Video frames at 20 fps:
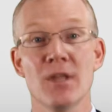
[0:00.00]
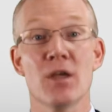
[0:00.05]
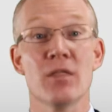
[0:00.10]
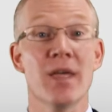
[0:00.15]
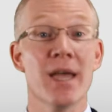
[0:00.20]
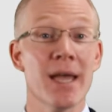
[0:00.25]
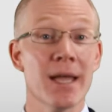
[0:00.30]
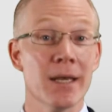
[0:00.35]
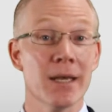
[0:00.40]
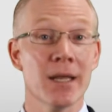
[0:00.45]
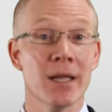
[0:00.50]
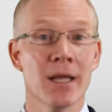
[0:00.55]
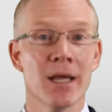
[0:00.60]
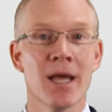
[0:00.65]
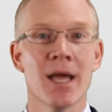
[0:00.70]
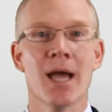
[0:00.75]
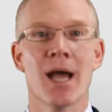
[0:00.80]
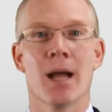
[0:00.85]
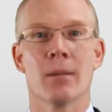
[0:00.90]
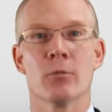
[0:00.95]
Then,
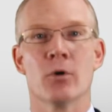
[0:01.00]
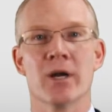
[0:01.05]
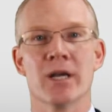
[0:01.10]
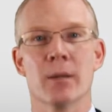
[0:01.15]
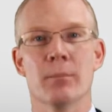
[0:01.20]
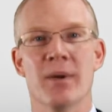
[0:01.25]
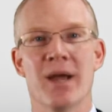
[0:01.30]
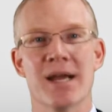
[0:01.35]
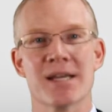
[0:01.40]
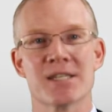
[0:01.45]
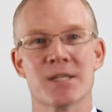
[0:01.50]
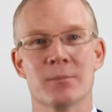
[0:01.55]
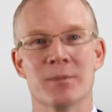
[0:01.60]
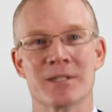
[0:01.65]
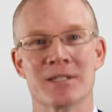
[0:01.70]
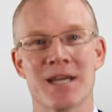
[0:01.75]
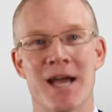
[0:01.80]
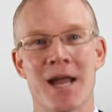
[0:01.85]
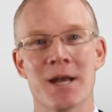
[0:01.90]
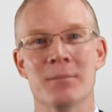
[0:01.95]
I'm going to pass the
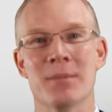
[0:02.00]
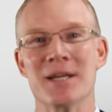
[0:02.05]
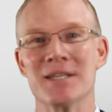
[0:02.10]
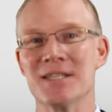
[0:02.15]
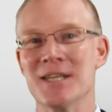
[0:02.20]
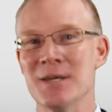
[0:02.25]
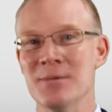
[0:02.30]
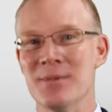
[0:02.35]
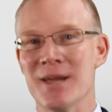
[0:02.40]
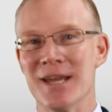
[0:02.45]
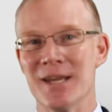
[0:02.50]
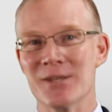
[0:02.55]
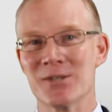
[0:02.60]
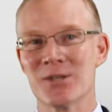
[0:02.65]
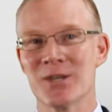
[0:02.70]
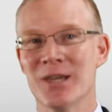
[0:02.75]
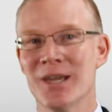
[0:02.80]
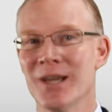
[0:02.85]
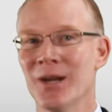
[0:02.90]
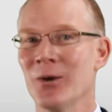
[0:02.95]
baton to my
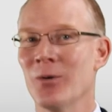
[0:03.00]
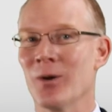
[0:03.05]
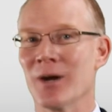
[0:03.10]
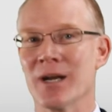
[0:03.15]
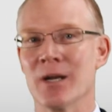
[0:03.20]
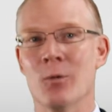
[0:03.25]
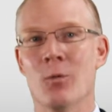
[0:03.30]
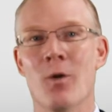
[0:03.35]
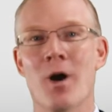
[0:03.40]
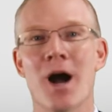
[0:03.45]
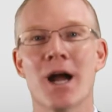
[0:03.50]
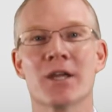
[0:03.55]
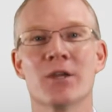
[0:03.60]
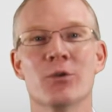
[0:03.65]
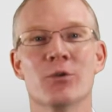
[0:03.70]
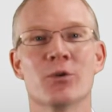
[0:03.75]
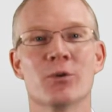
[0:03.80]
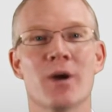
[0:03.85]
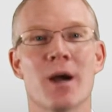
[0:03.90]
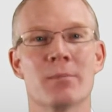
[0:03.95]
teammates who are going to walk
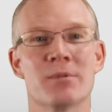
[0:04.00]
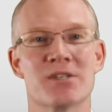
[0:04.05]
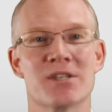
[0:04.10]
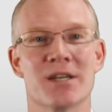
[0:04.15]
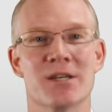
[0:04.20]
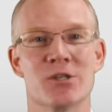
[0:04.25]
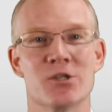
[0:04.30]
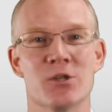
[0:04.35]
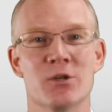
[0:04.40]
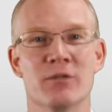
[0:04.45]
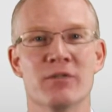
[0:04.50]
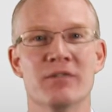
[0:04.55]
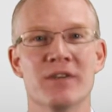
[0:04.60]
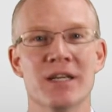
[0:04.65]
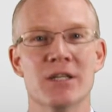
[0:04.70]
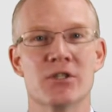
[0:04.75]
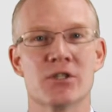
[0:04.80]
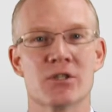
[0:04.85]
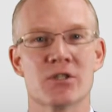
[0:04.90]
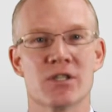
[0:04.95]
you through Epicenter's new
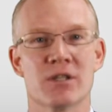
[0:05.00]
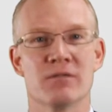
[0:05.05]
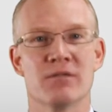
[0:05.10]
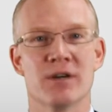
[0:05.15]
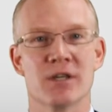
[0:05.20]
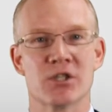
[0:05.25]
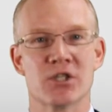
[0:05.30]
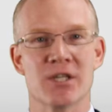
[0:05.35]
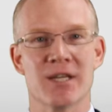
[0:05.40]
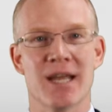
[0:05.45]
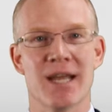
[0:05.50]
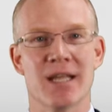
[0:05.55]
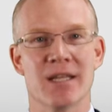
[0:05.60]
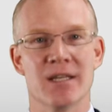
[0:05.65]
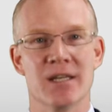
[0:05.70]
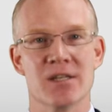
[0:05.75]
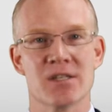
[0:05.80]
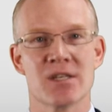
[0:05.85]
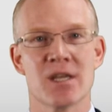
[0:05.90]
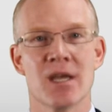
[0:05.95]
features and
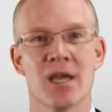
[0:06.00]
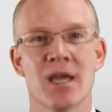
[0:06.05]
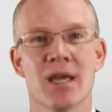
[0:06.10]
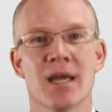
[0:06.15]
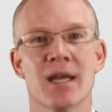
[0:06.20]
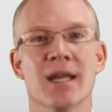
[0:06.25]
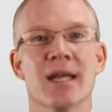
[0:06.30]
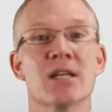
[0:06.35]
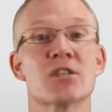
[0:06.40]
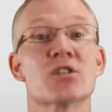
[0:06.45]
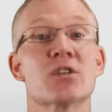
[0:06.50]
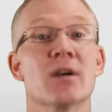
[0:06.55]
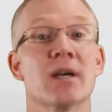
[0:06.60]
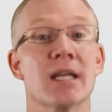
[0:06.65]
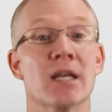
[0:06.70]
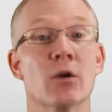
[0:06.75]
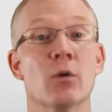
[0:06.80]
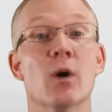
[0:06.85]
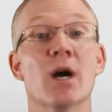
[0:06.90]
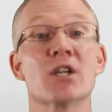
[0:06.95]
functionalities and answer
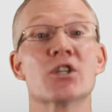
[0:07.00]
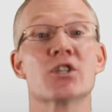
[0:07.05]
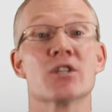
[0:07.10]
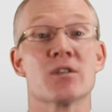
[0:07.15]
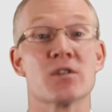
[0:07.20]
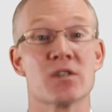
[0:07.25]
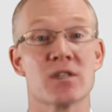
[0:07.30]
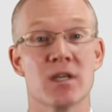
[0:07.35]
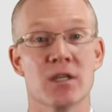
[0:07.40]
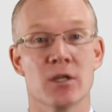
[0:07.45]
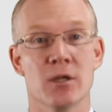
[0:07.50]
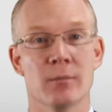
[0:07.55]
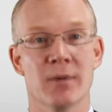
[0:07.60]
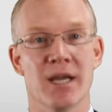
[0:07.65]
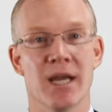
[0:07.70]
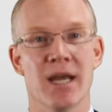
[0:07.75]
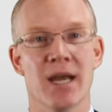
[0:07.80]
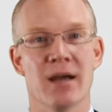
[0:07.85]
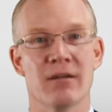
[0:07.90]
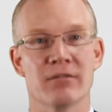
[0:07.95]
any questions that you
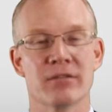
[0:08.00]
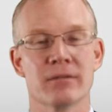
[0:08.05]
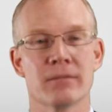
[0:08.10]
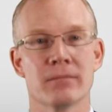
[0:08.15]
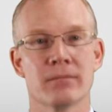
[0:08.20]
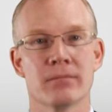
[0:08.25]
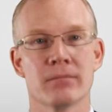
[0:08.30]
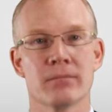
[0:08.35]
may have.